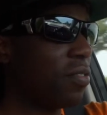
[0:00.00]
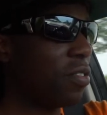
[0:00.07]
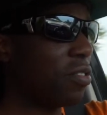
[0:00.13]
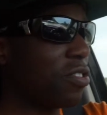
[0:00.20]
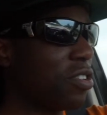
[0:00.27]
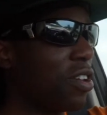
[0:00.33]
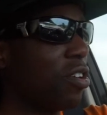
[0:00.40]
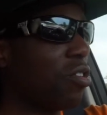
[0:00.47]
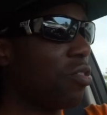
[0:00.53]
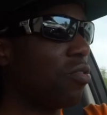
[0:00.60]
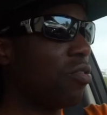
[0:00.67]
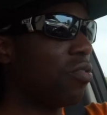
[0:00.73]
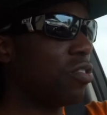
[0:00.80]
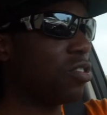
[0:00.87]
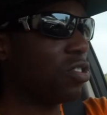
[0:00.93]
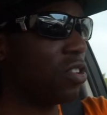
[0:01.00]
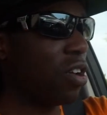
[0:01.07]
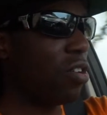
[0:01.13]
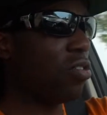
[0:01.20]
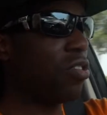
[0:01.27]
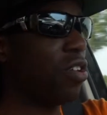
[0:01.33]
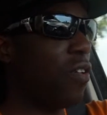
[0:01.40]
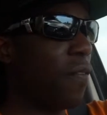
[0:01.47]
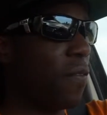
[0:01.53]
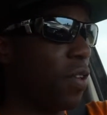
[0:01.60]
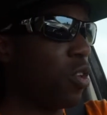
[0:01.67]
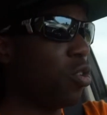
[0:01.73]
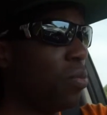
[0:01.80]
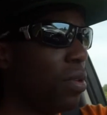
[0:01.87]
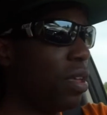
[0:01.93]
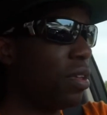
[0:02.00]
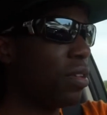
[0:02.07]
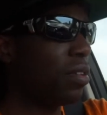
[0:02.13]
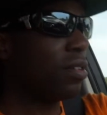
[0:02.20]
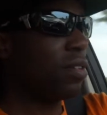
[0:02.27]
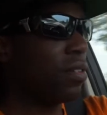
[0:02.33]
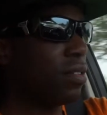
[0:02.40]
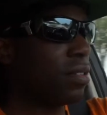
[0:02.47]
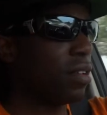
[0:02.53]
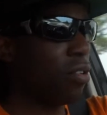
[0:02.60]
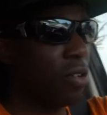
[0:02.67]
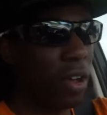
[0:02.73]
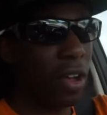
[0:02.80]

For sure, for sure. You feel me? So,